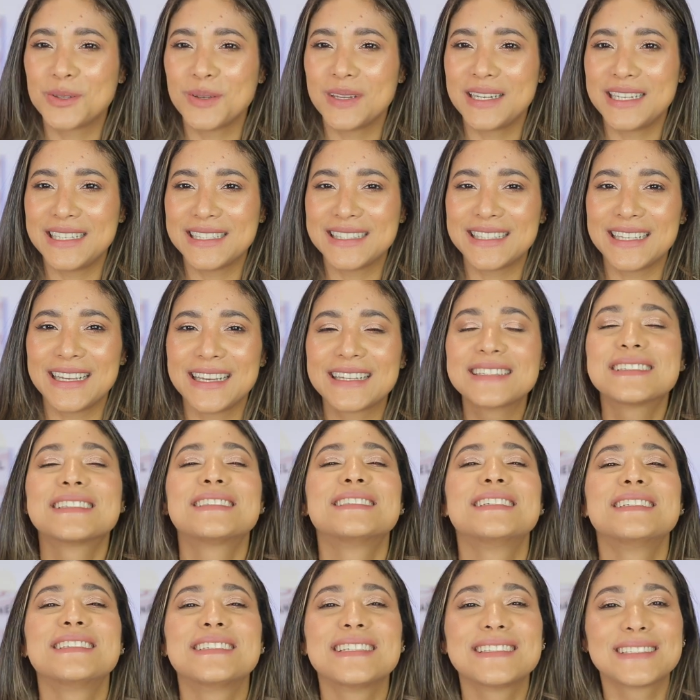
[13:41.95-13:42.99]
26th,
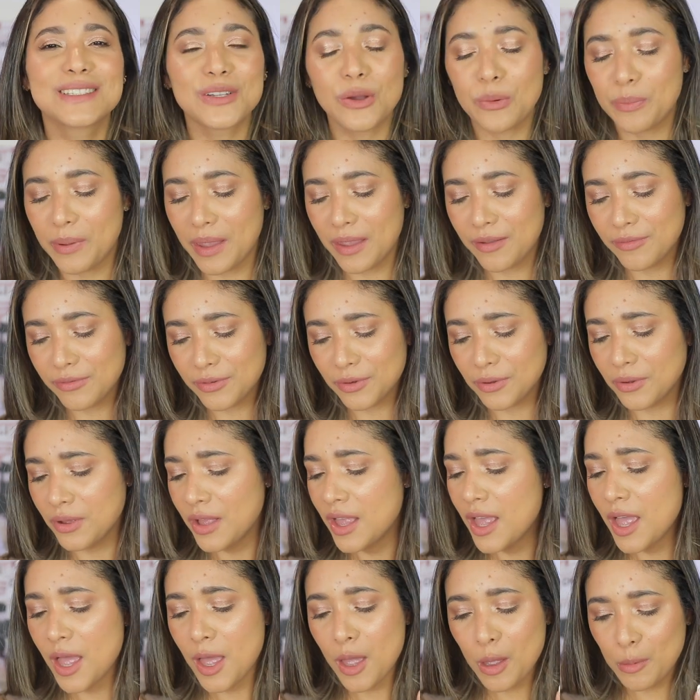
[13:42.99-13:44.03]
this is so painful.
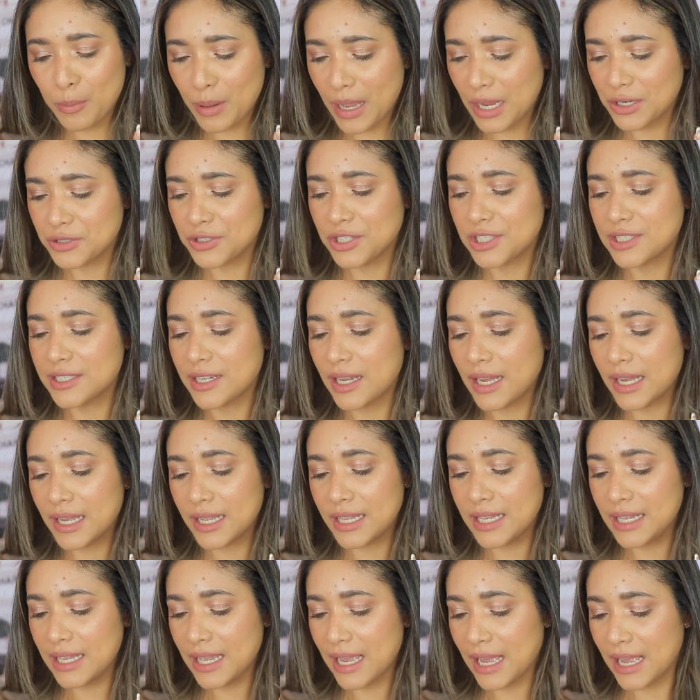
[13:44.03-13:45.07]
Patrick Ta,
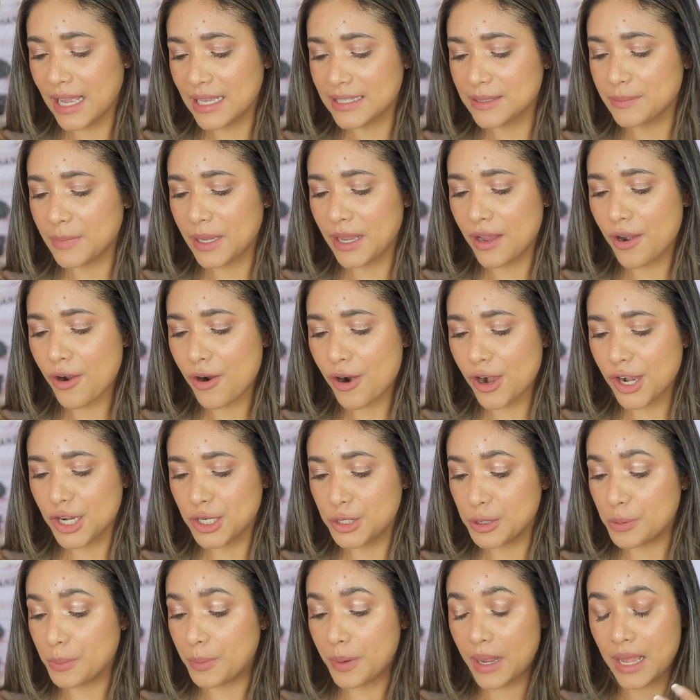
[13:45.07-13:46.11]
he has my
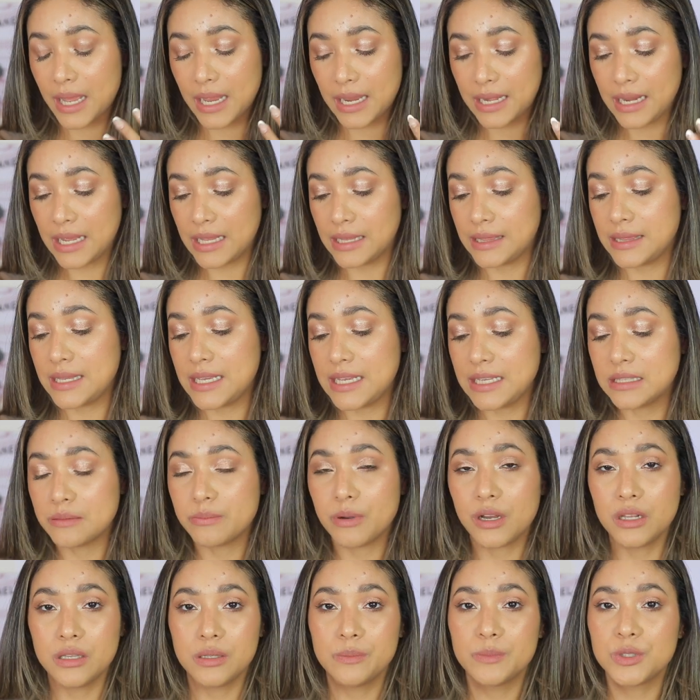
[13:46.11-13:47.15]
heart, but this
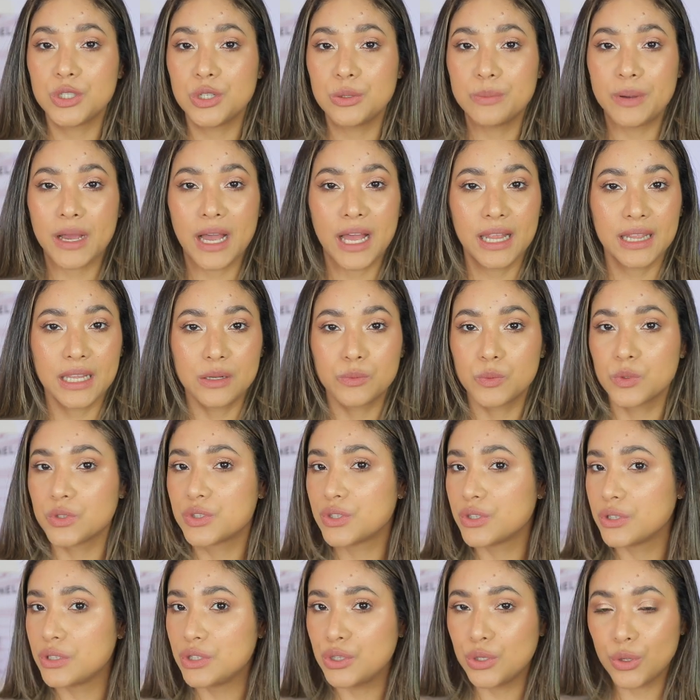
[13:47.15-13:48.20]
volume 2 palette
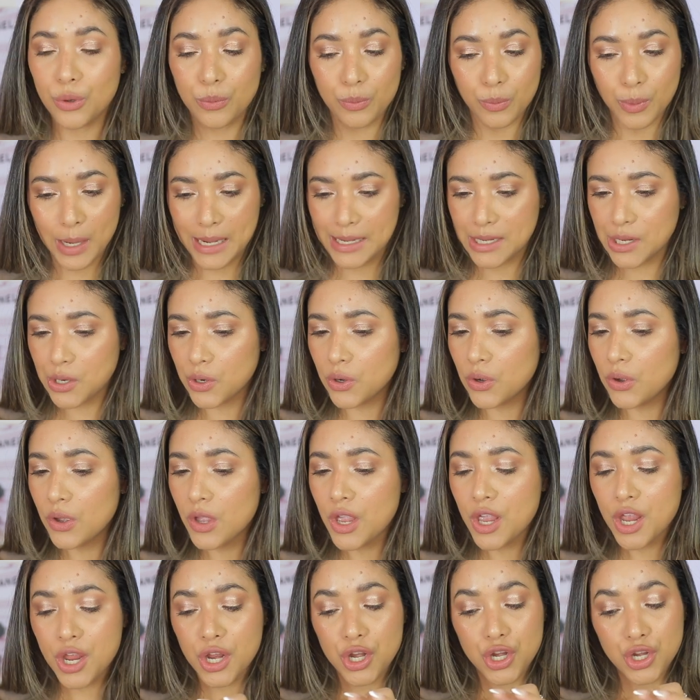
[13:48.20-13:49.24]
was not no bueno,
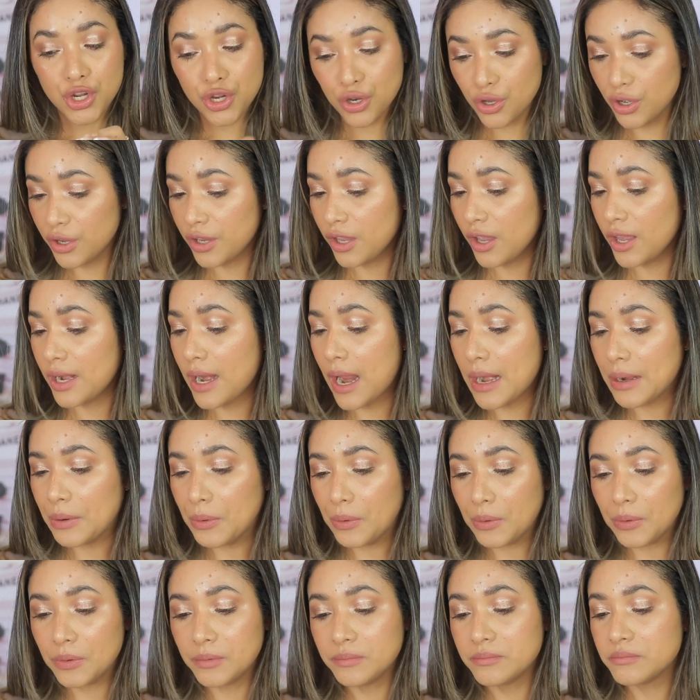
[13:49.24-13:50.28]
no good at
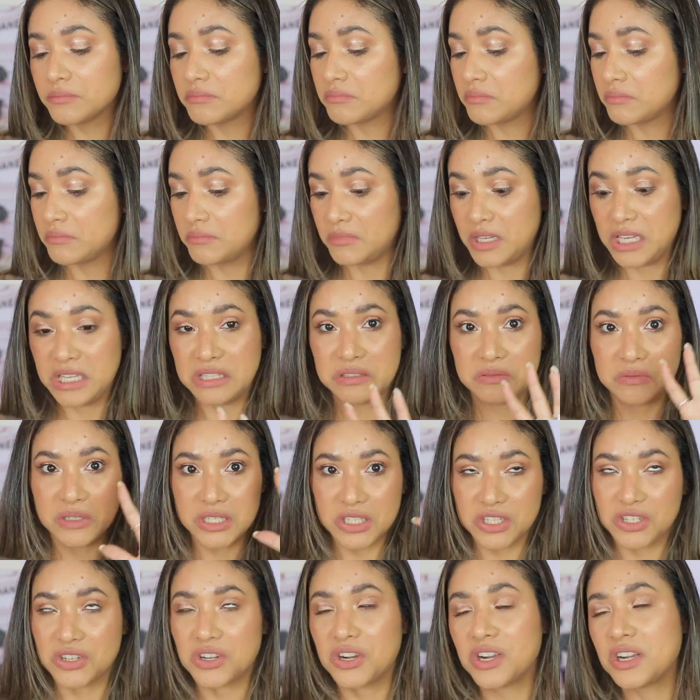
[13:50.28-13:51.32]
all, is
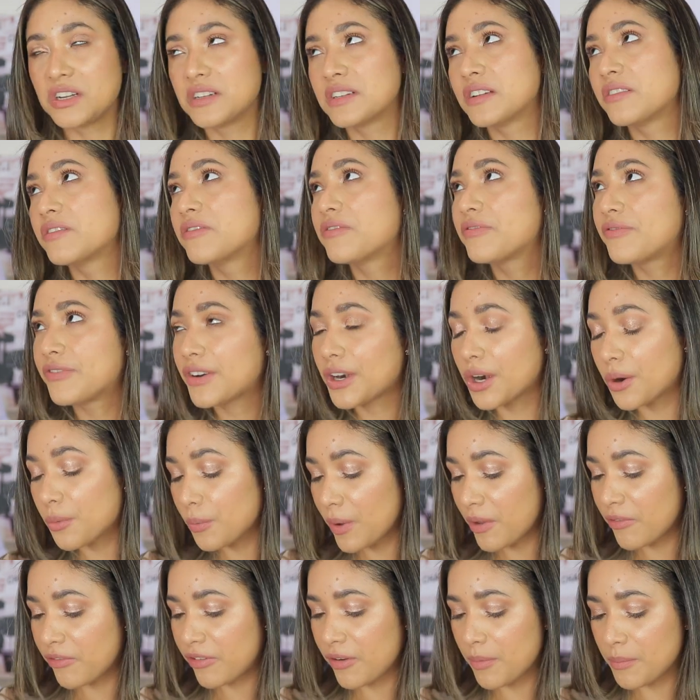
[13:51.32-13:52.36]
returned far
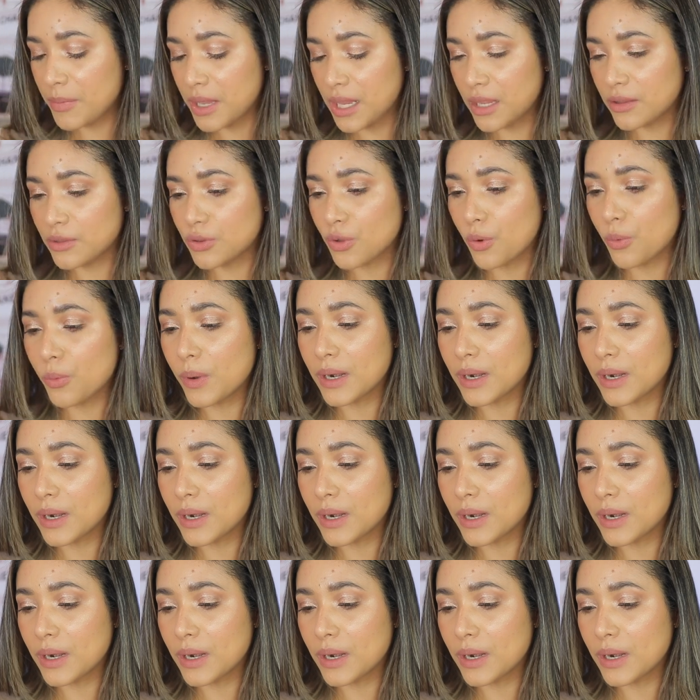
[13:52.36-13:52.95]
away from me, don't